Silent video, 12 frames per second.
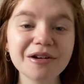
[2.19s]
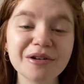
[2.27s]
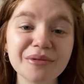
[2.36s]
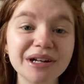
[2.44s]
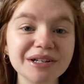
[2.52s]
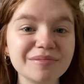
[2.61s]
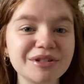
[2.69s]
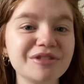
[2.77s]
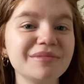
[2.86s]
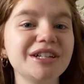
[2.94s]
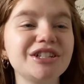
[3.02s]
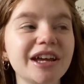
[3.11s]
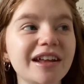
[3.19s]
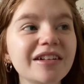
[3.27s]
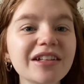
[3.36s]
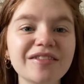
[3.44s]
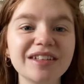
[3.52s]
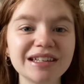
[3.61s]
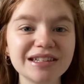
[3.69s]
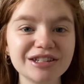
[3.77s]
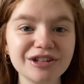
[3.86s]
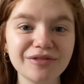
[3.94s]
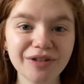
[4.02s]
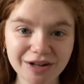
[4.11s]
or welcome to my channel if this is
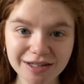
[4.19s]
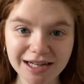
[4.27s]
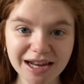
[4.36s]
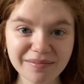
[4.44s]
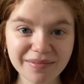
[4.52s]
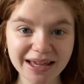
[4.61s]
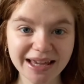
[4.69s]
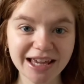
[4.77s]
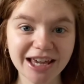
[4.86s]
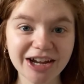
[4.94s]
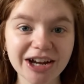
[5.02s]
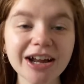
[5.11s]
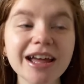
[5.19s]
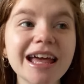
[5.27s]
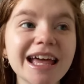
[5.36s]
your first time being here.